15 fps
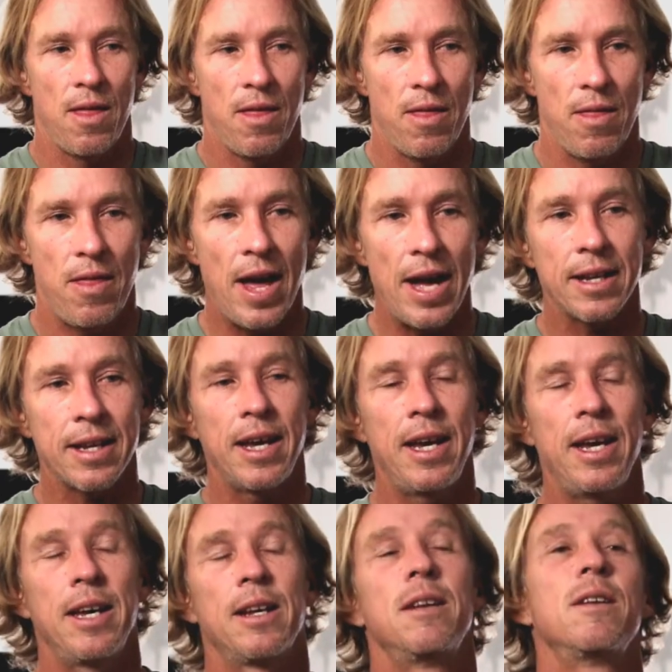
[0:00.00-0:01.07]
that
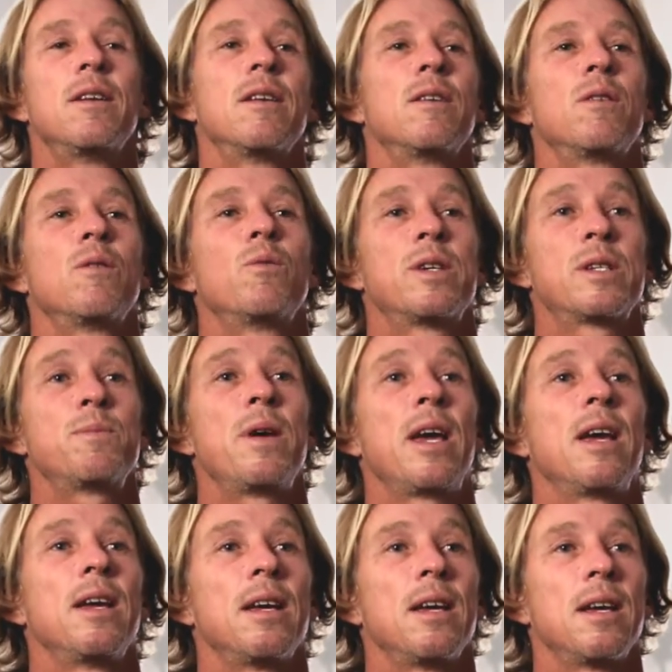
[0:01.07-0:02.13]
kid was
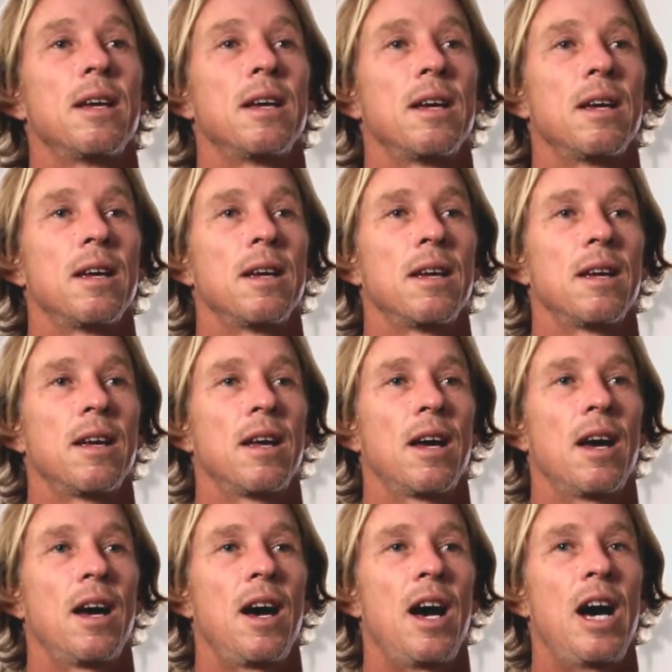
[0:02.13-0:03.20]
me.
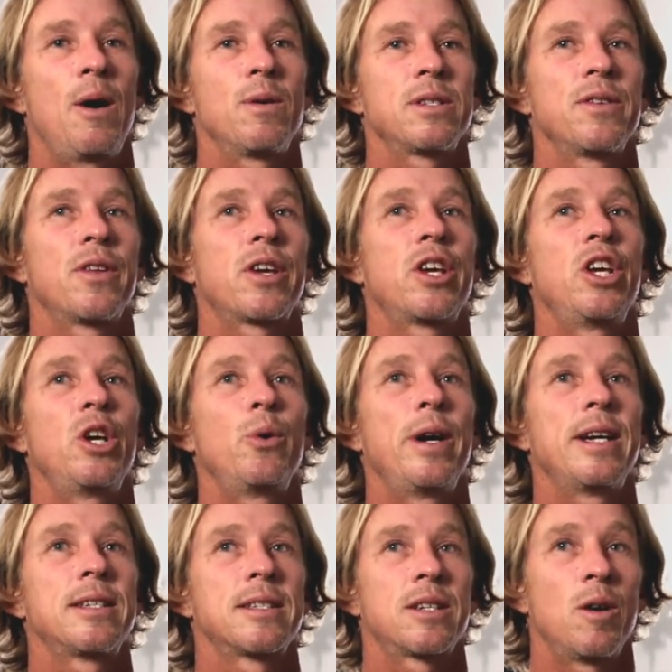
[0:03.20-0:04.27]
I was on the
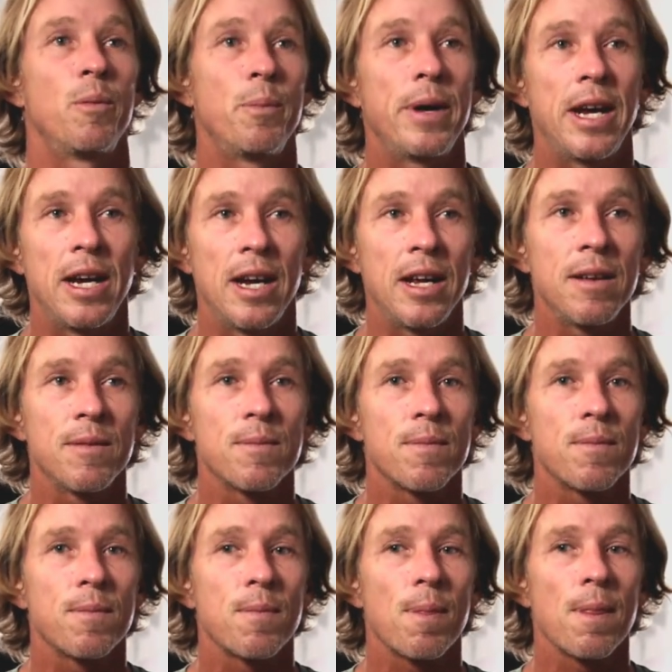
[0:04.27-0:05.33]
QS competing,
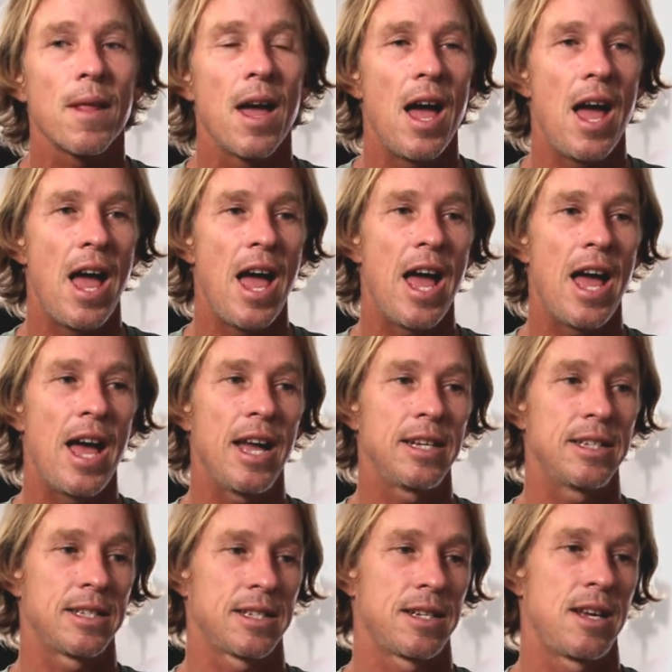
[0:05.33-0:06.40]

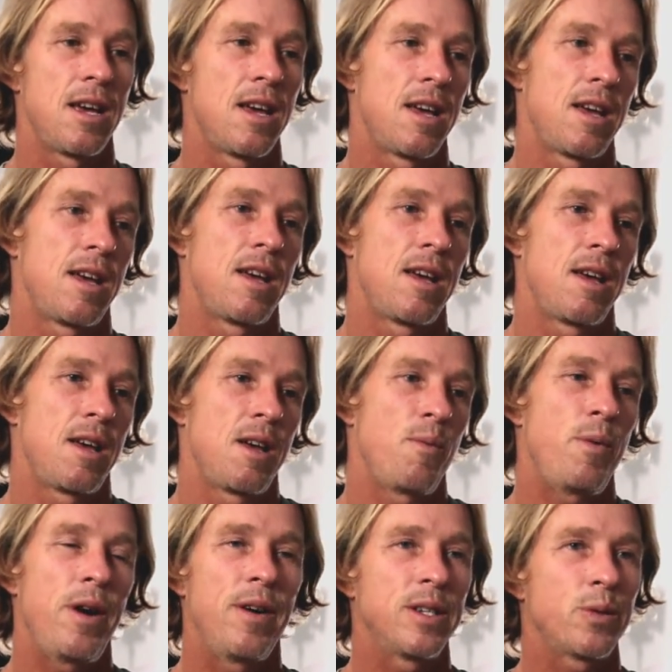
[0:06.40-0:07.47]
and
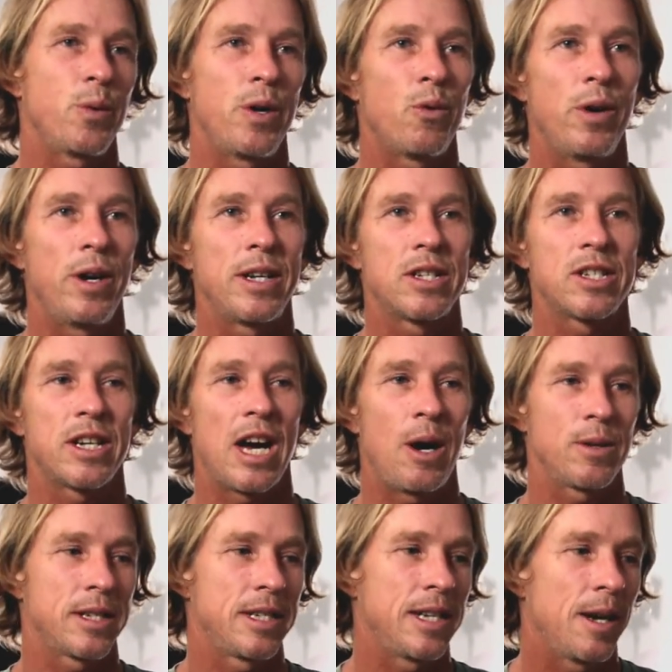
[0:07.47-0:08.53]
parents weren't rich. I
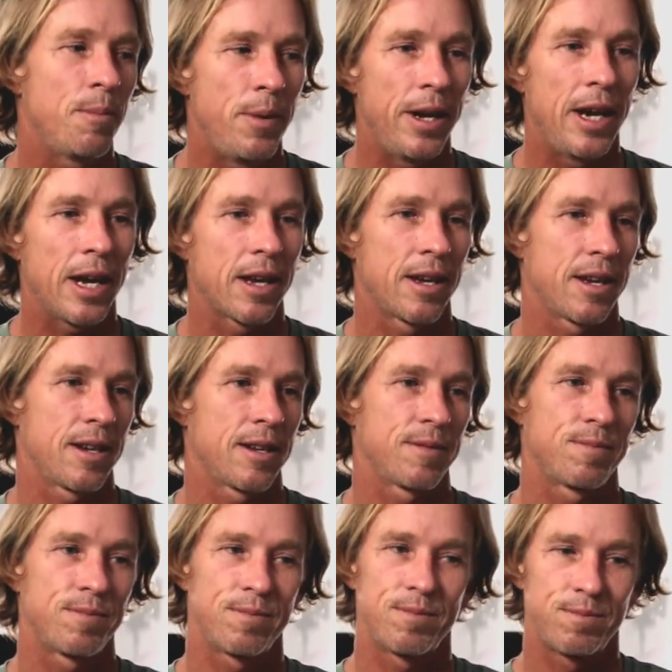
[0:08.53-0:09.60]
was a diabetic,
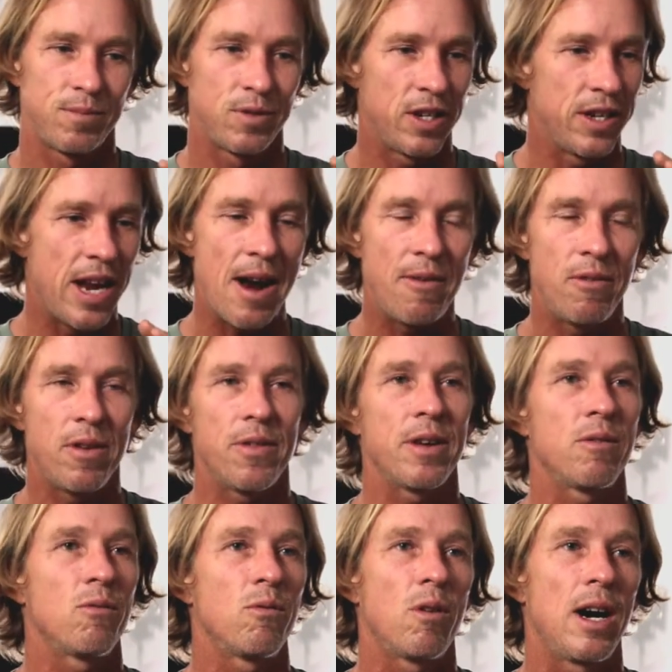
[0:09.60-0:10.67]
did
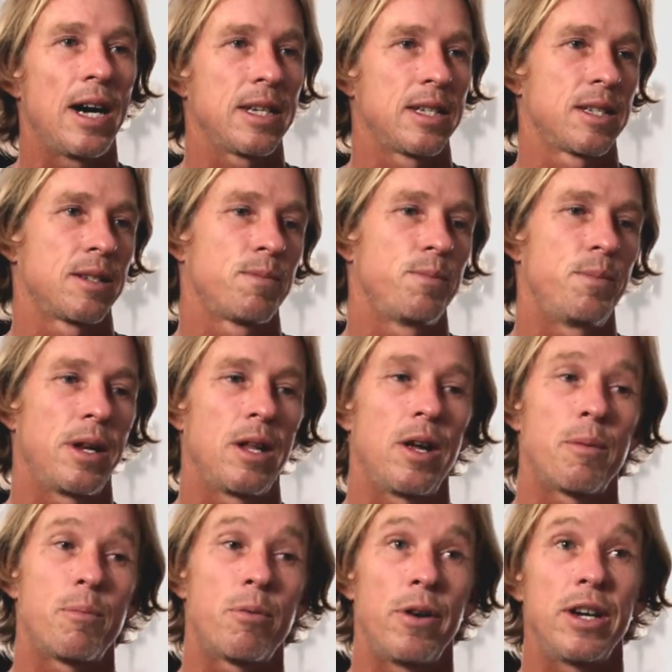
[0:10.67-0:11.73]
everything right, put a
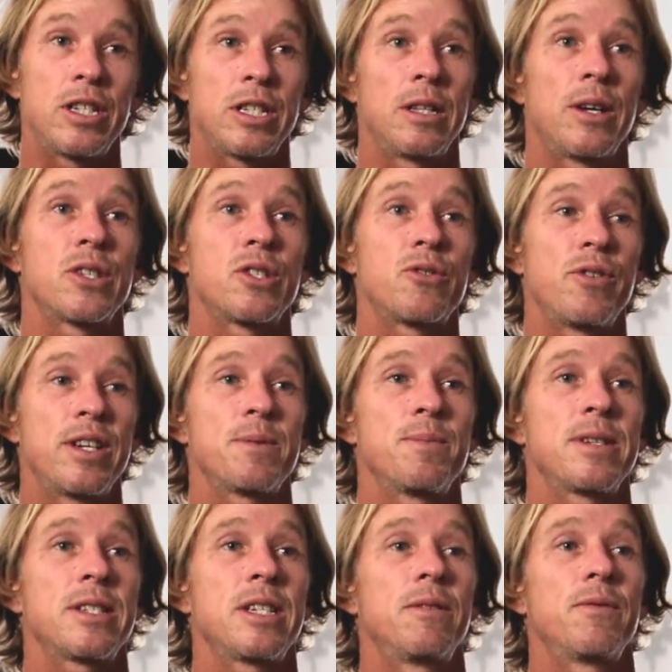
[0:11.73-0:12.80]
lot of pressure, a lot of stress on
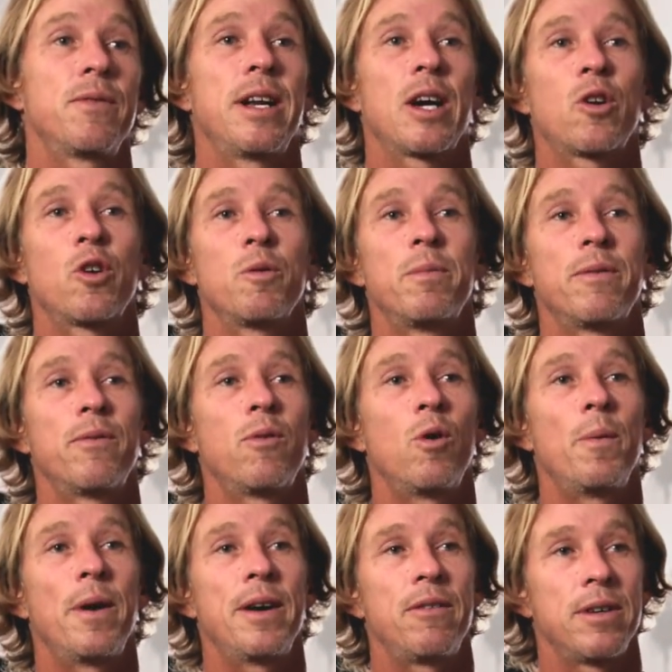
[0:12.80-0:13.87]
myself, and I couldn't
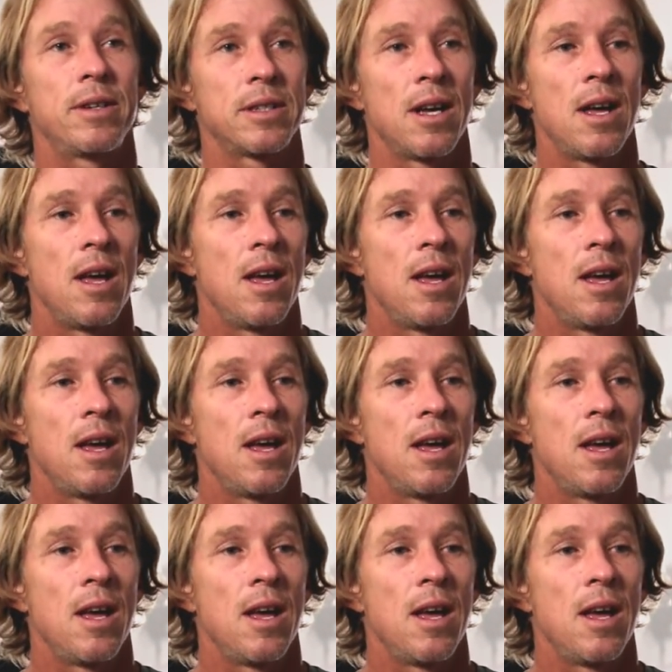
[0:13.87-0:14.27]
perform under it.